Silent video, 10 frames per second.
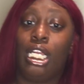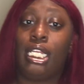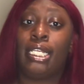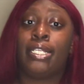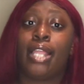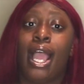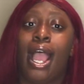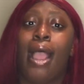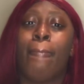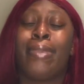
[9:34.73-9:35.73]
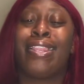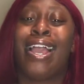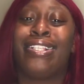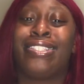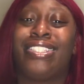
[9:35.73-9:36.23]
And, I mean,
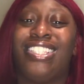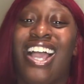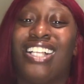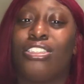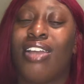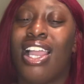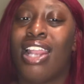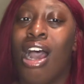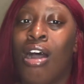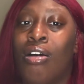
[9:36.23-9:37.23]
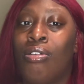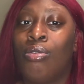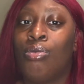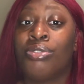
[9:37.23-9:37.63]
I tried out.